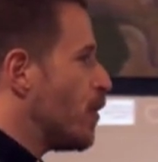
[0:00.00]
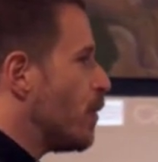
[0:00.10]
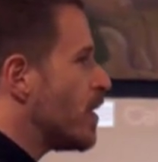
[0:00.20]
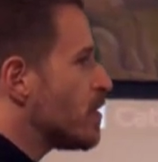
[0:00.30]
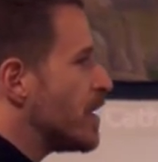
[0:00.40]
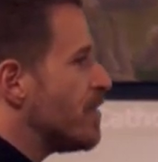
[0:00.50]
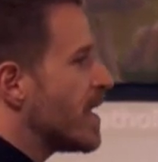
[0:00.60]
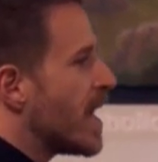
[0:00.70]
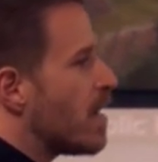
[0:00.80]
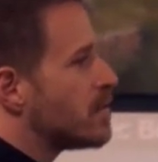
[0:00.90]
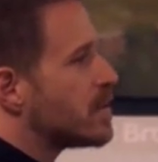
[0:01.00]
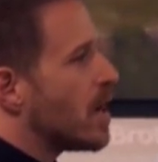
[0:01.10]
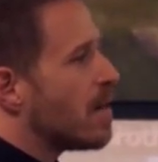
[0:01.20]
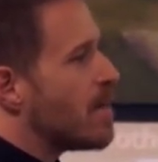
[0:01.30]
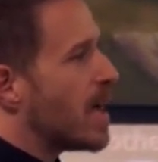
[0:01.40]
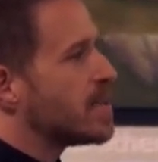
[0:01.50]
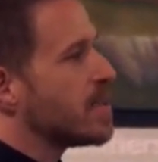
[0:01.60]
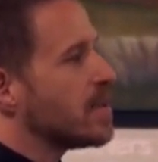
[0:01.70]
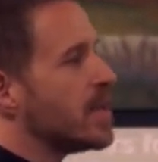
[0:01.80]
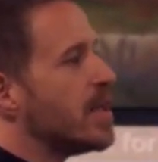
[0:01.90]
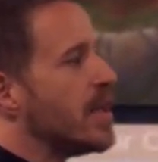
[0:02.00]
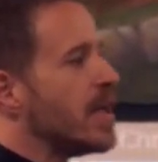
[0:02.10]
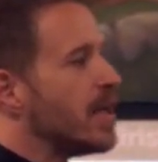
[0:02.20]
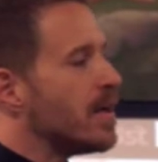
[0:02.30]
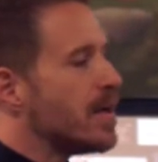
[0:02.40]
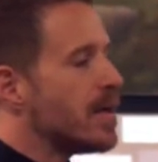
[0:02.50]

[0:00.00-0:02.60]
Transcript: We are living out our masculinity